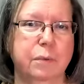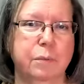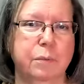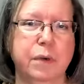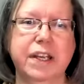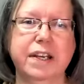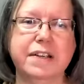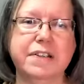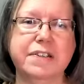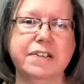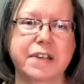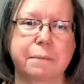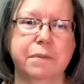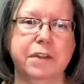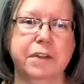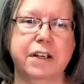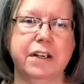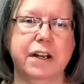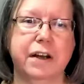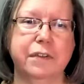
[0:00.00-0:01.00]
we
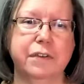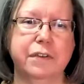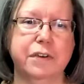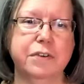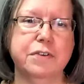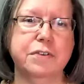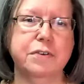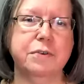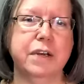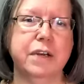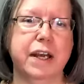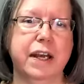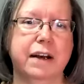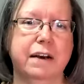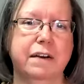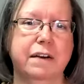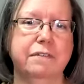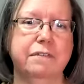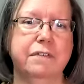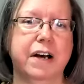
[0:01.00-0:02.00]
accept that others who
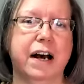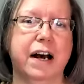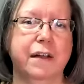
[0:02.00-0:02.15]
have